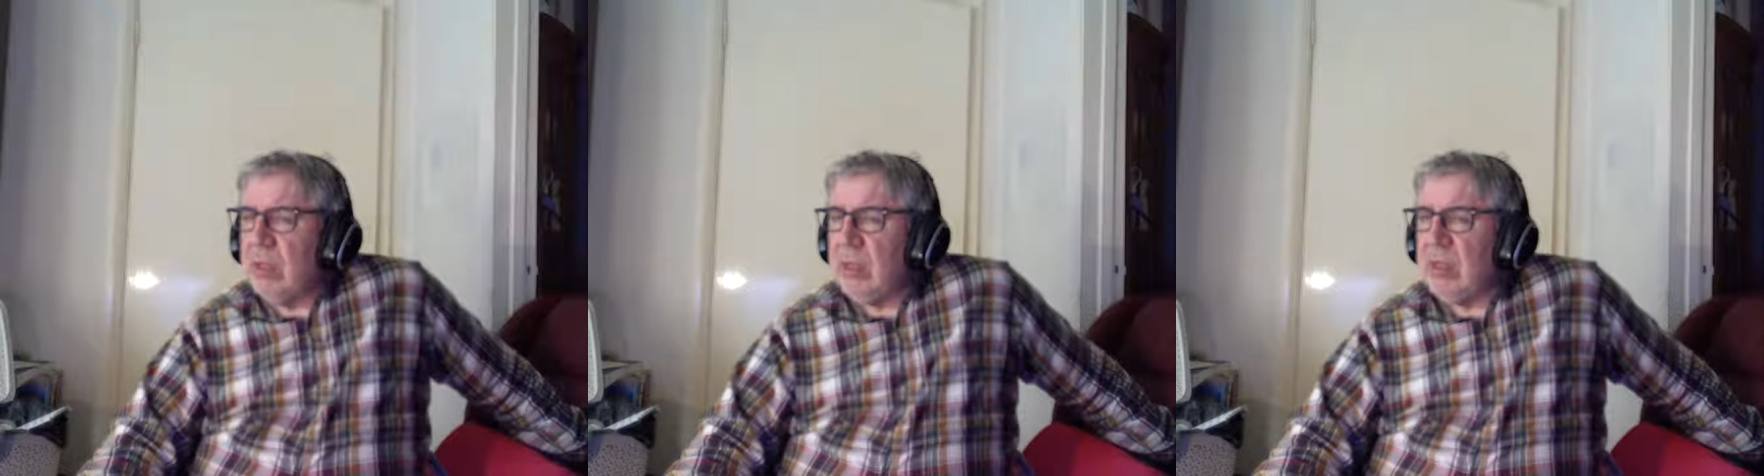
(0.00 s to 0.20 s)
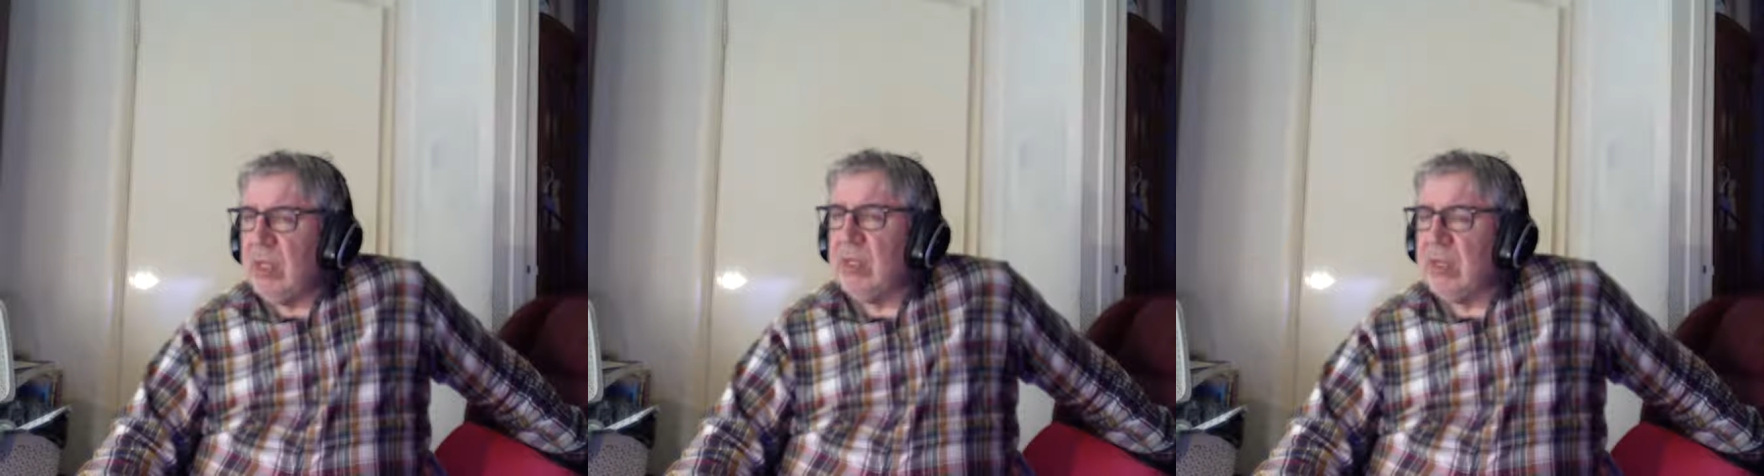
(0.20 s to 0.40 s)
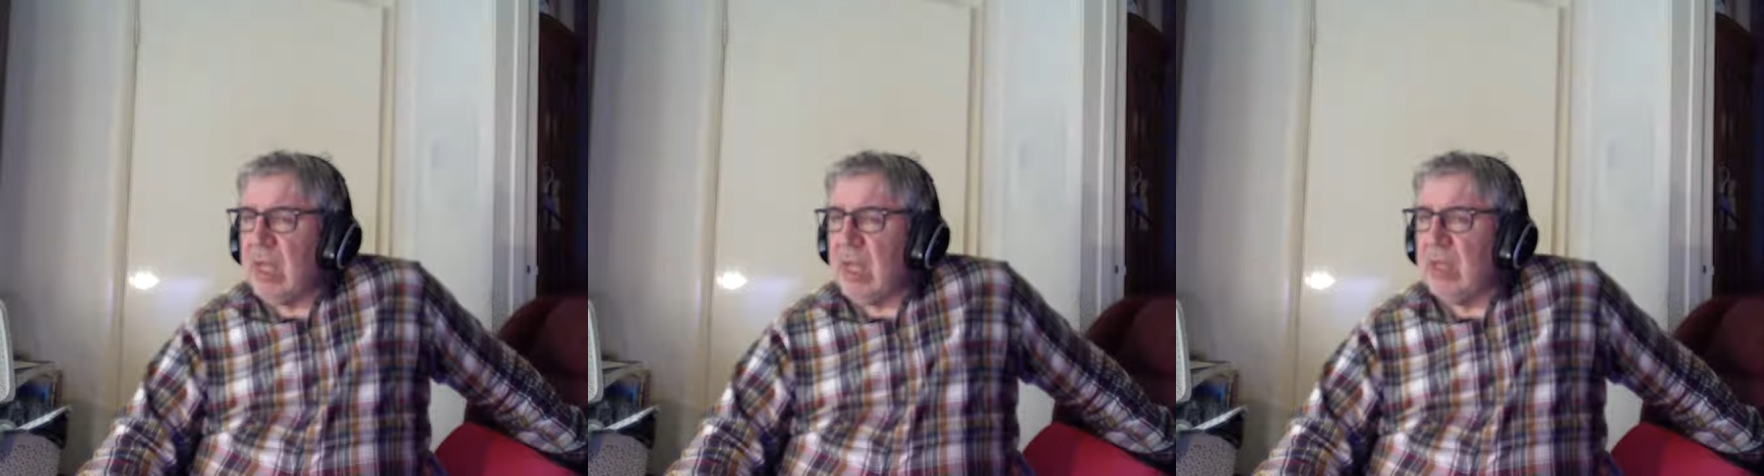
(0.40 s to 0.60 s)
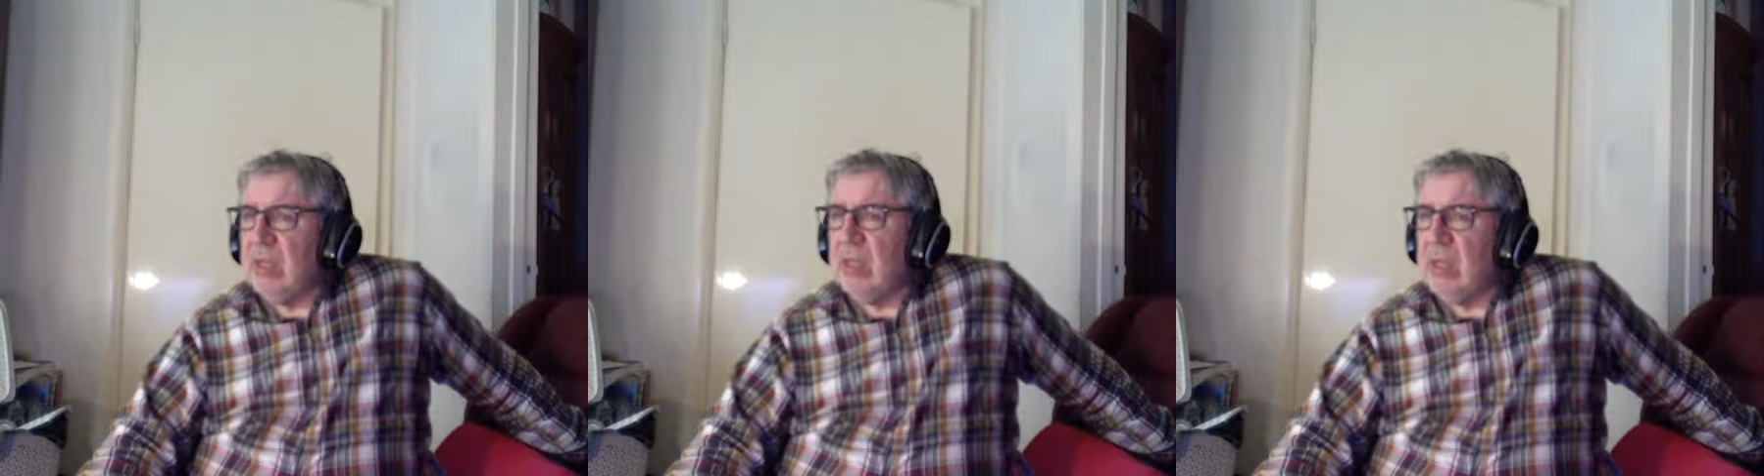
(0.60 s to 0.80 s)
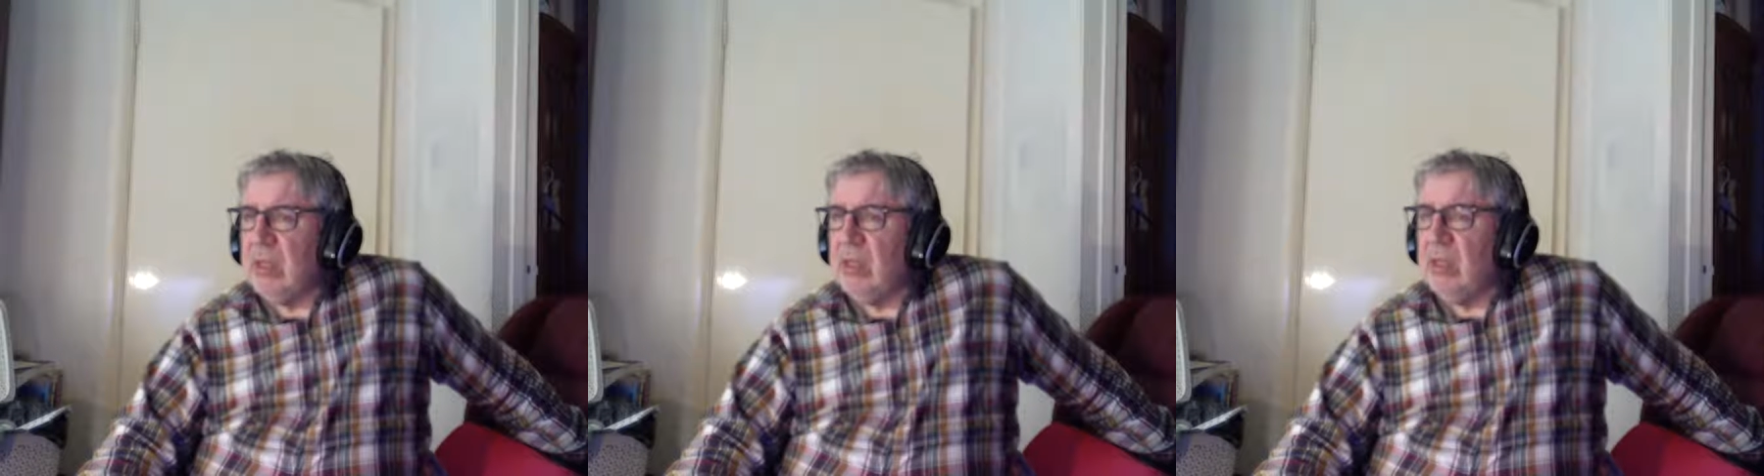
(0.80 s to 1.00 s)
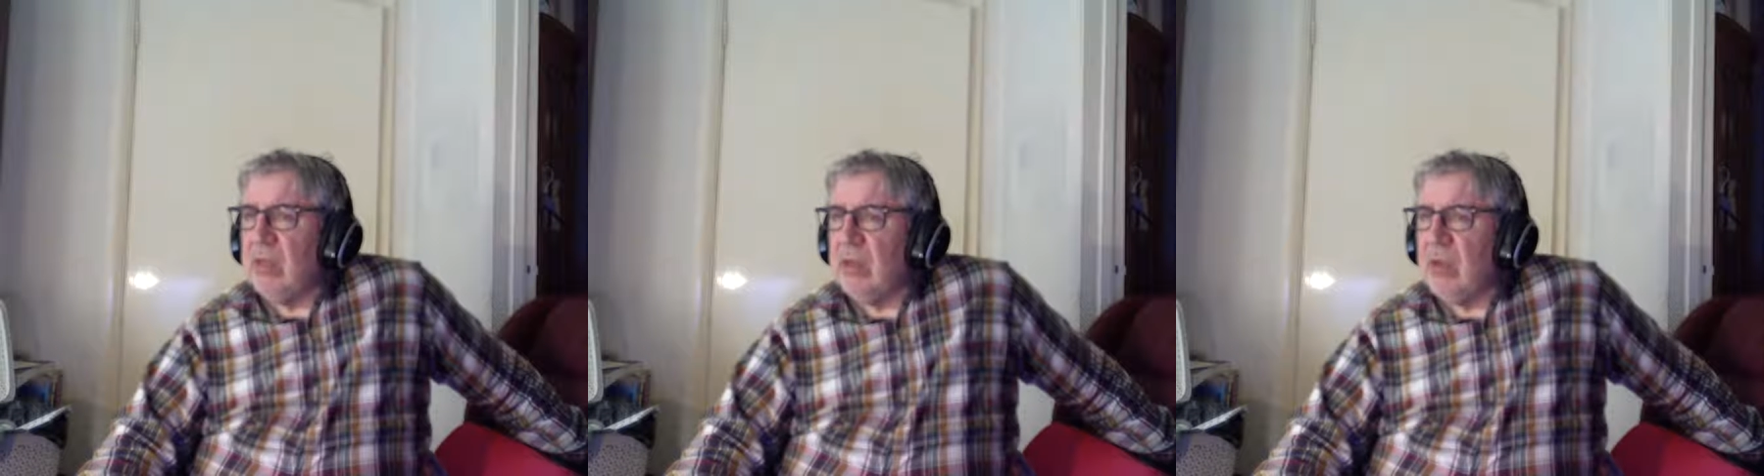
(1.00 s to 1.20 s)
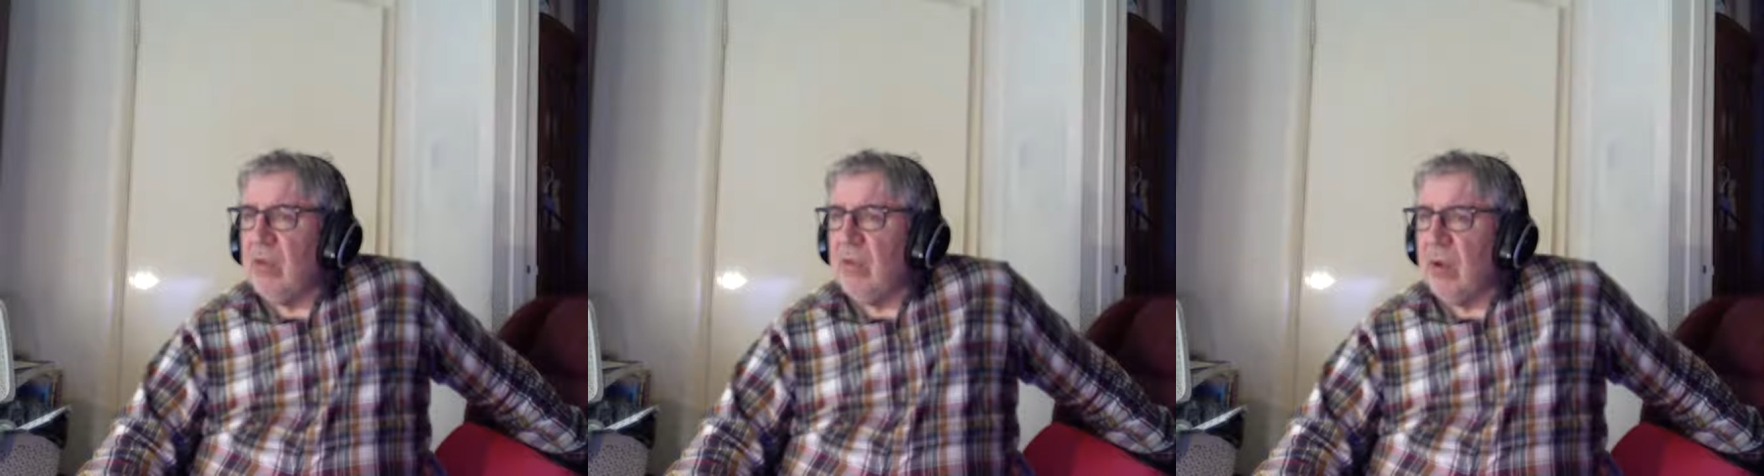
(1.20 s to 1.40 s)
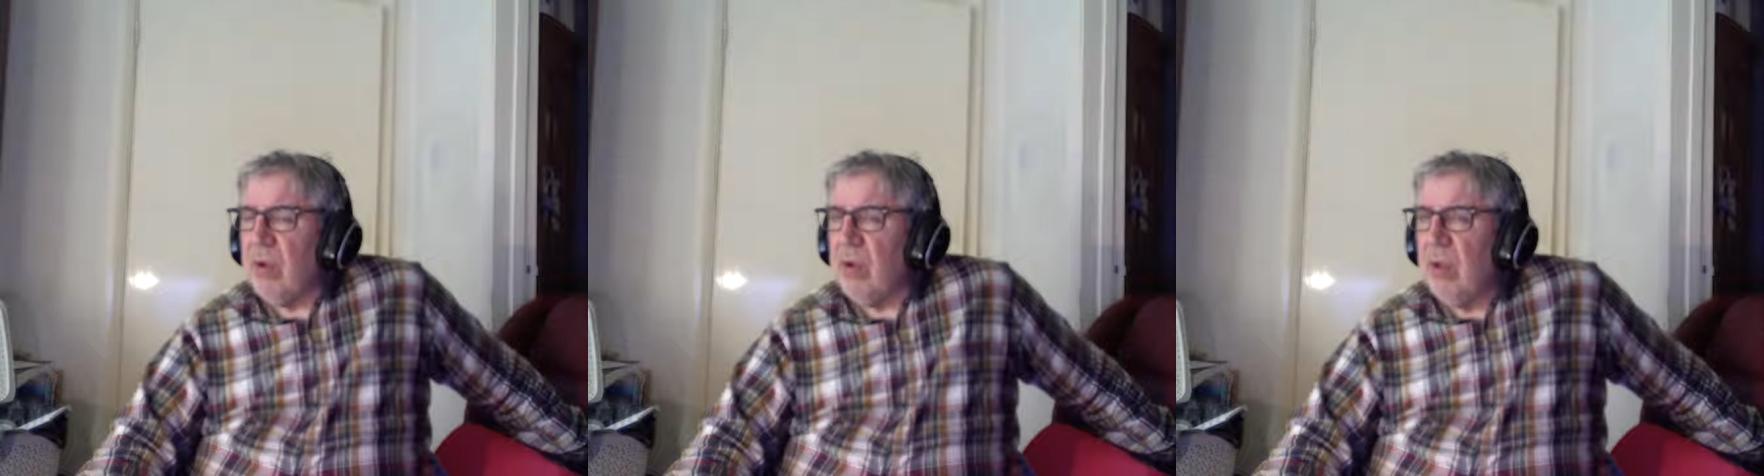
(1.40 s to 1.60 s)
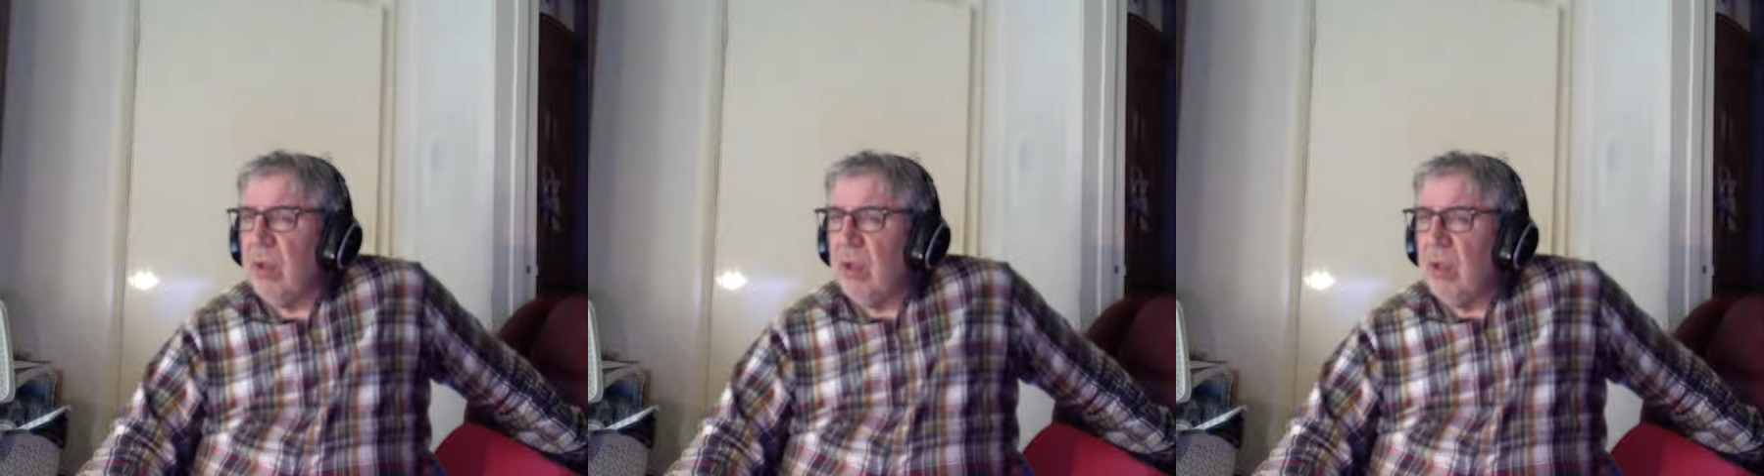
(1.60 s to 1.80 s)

I just started to discover